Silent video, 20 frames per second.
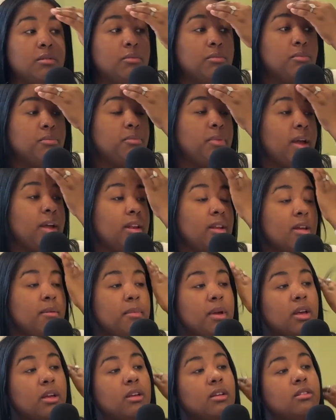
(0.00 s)

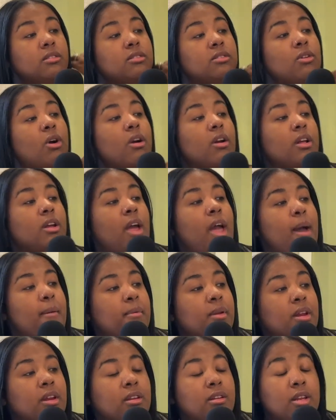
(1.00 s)
Pandemic started
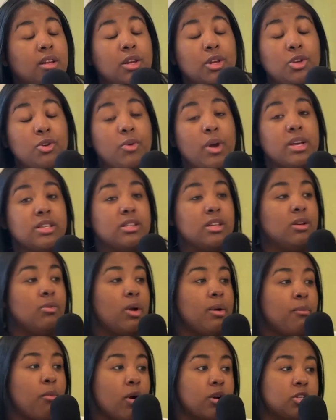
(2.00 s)
happening in the US
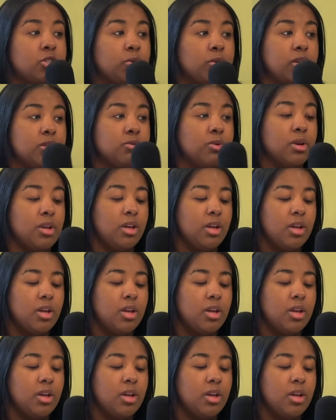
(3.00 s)
anyway, March 2020.